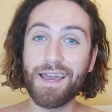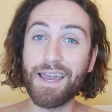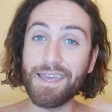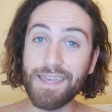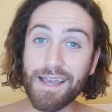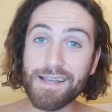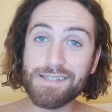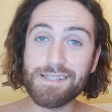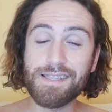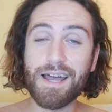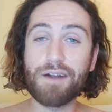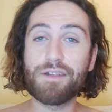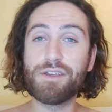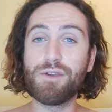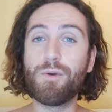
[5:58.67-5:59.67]
And yes,
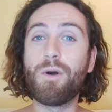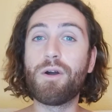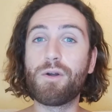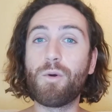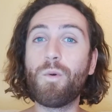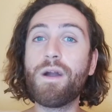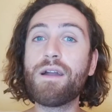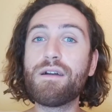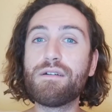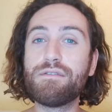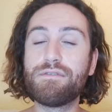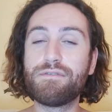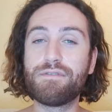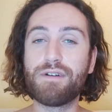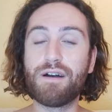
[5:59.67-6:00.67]
now that you are aware
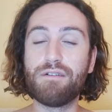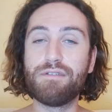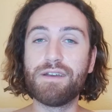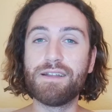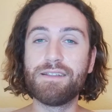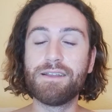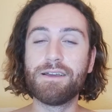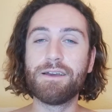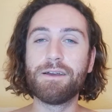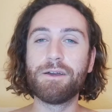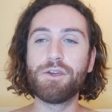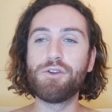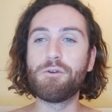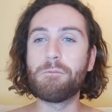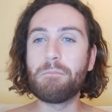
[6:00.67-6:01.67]
of it,
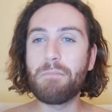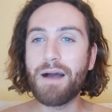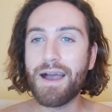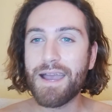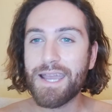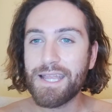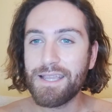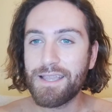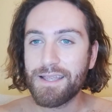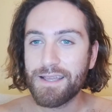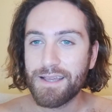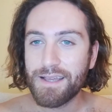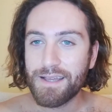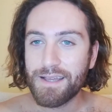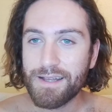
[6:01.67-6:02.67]
your mind
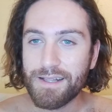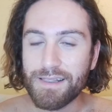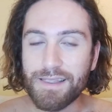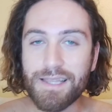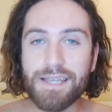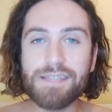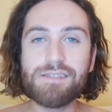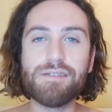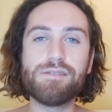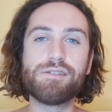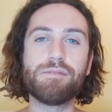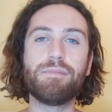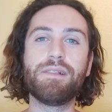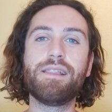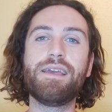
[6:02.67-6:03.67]
leads you
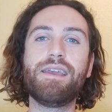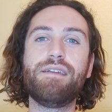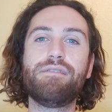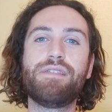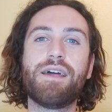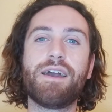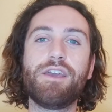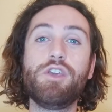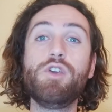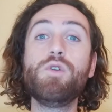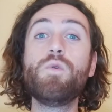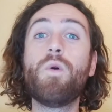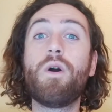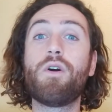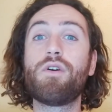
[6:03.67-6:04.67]
to believe that
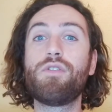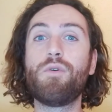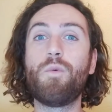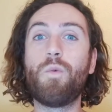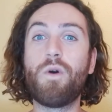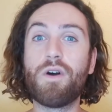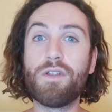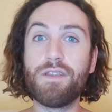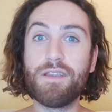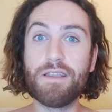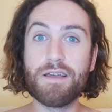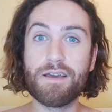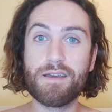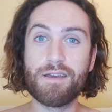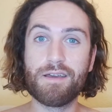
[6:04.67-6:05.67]
you are the
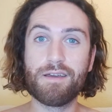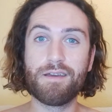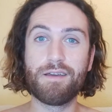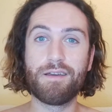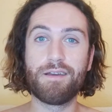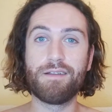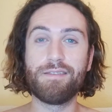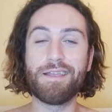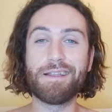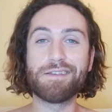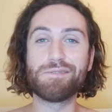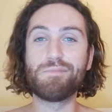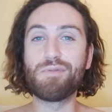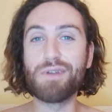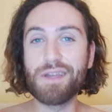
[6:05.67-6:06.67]
one that
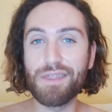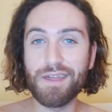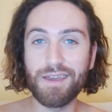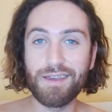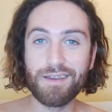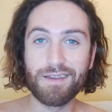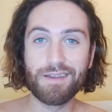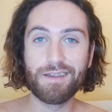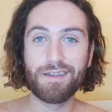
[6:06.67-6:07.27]
is breathing.